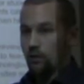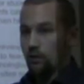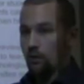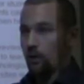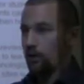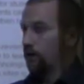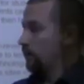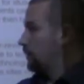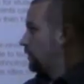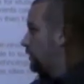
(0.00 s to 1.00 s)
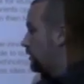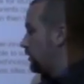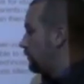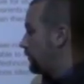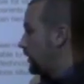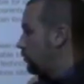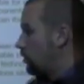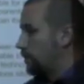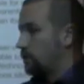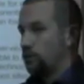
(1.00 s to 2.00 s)
or if they
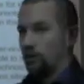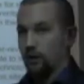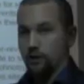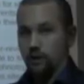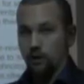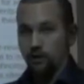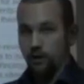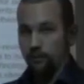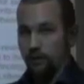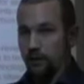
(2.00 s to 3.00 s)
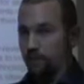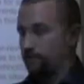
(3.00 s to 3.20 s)
wanted to at lunch hour type thing.